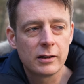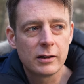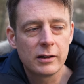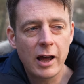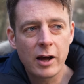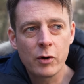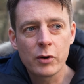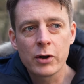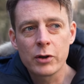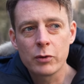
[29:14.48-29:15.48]
Now,
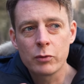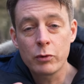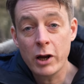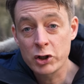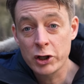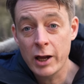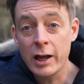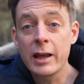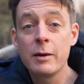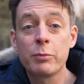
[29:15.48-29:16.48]
Russia,
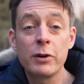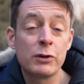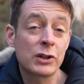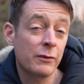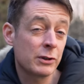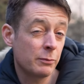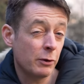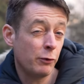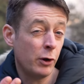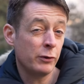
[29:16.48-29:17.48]
in previous conflicts, has been
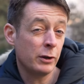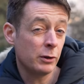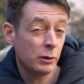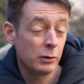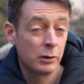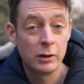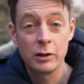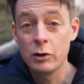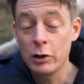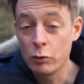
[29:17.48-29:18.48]
involved in
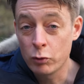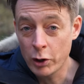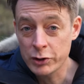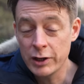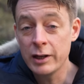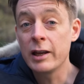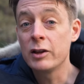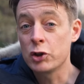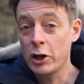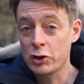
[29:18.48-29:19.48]
Grozny, in
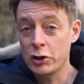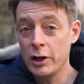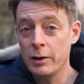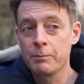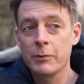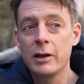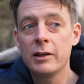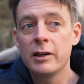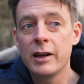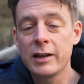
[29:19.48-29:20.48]
Chechnya in
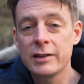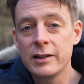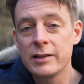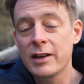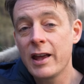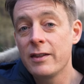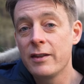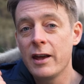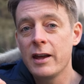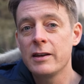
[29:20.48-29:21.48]
the 90s, and
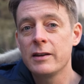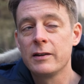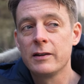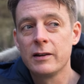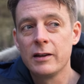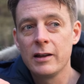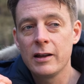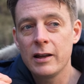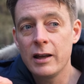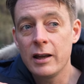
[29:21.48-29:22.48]
then
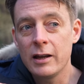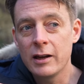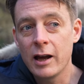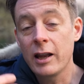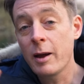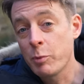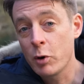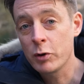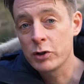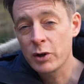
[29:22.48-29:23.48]
in
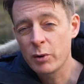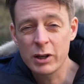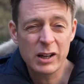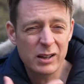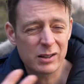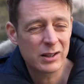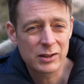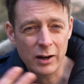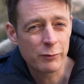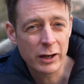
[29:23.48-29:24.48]
Aleppo in Syria. That's a
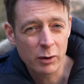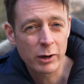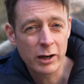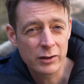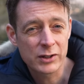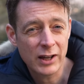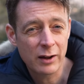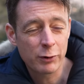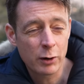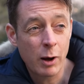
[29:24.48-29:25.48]
conflict I don't really
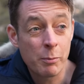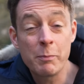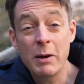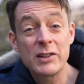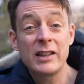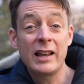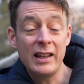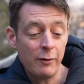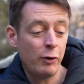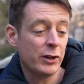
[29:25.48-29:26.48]
understand very well, but basically they
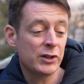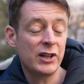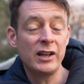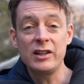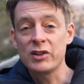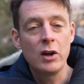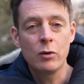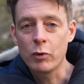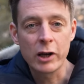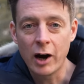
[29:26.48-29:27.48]
level the cities
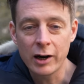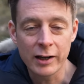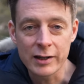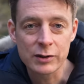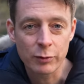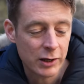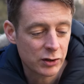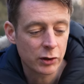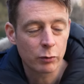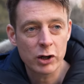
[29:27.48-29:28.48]
regardless, right?
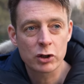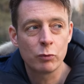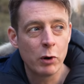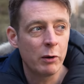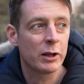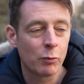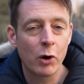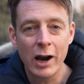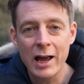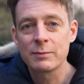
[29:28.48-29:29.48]
So the Russian the
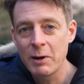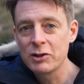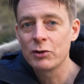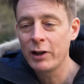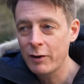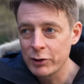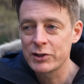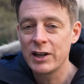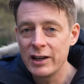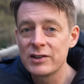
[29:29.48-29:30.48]
war has been to level
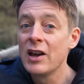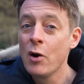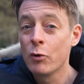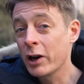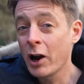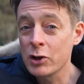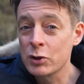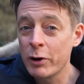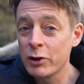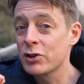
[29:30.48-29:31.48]
cities regardless
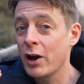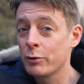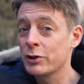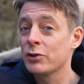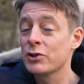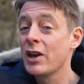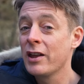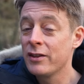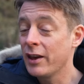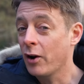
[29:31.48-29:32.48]
of whether there's howitzers
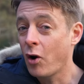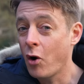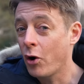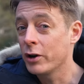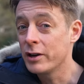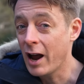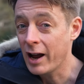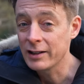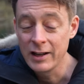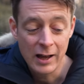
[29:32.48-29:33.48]
there or
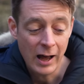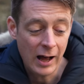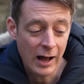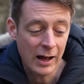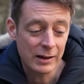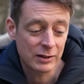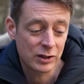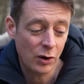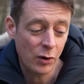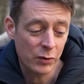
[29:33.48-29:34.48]
not.
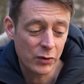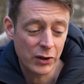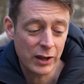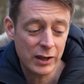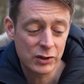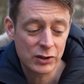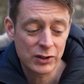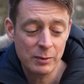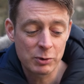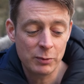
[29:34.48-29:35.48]
So he
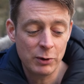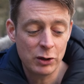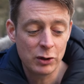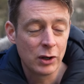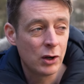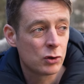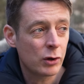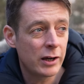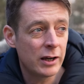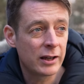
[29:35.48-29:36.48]
seems to be
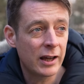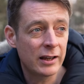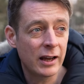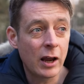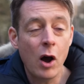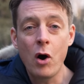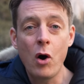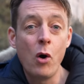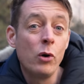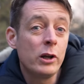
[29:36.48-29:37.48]
trying to indicate that
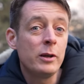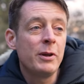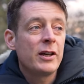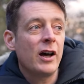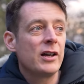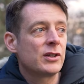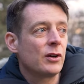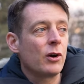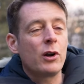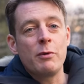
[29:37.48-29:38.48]
only because
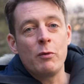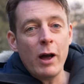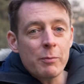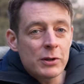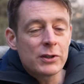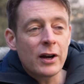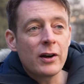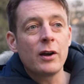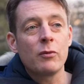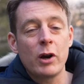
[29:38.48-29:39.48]
there are going to be weapons there
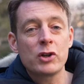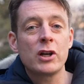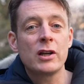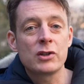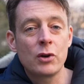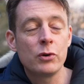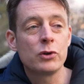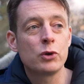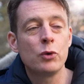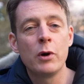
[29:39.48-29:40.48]
that Russia is going
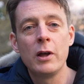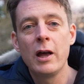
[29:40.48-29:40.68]
to